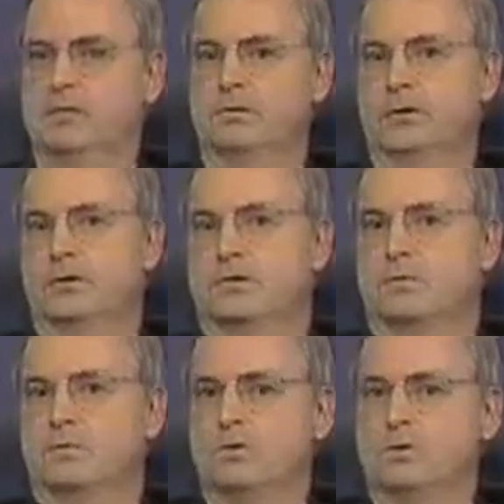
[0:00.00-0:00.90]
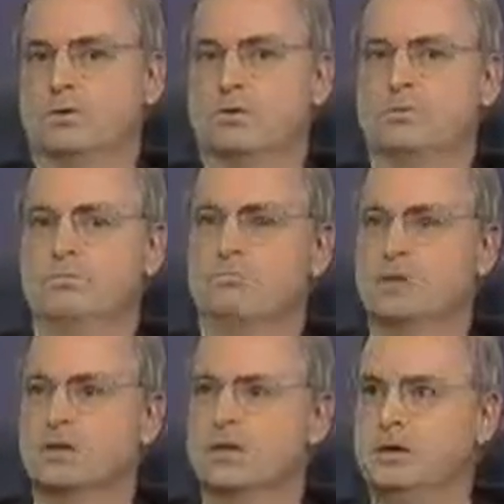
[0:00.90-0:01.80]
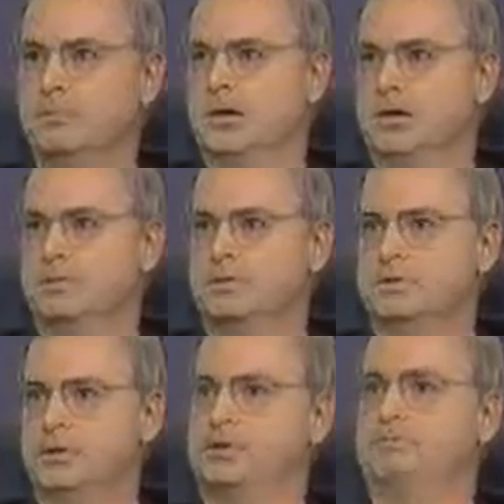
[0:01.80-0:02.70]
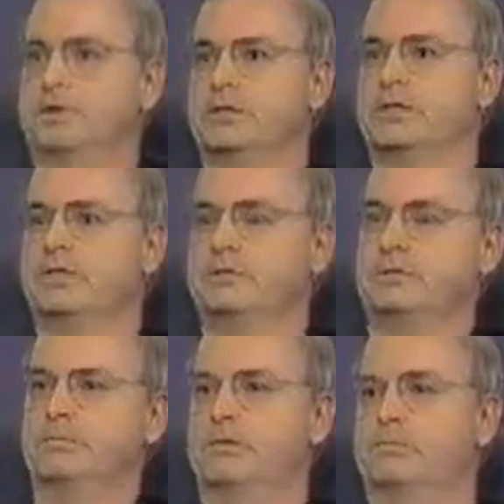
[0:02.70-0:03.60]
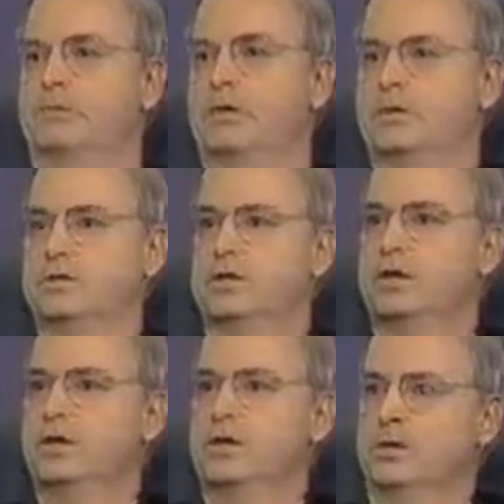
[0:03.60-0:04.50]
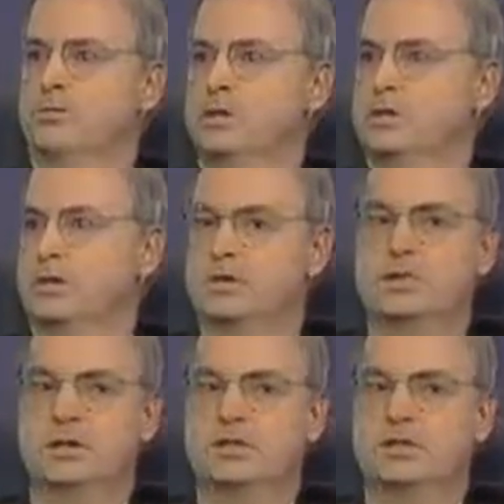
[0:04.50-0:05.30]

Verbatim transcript: whereas a woman who merely becomes the vice president of some corporation or president,